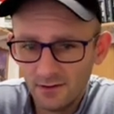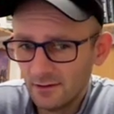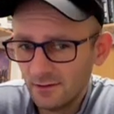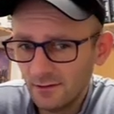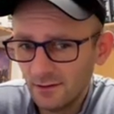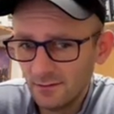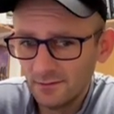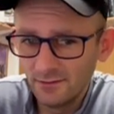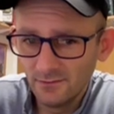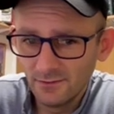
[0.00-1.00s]
Do
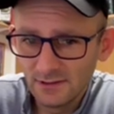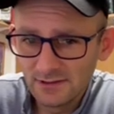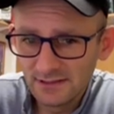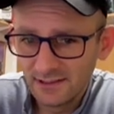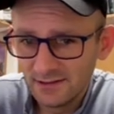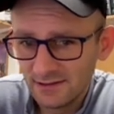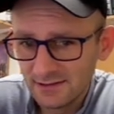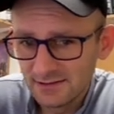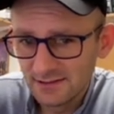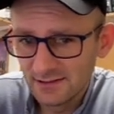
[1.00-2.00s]
you want to send, not
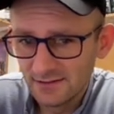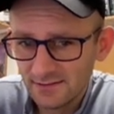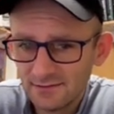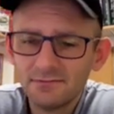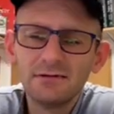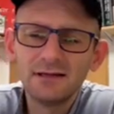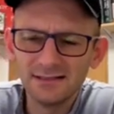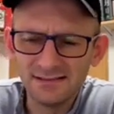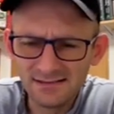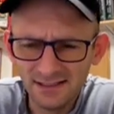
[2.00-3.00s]
send?
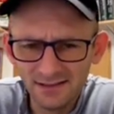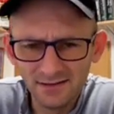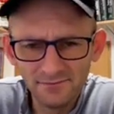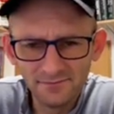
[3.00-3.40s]
Let's send them.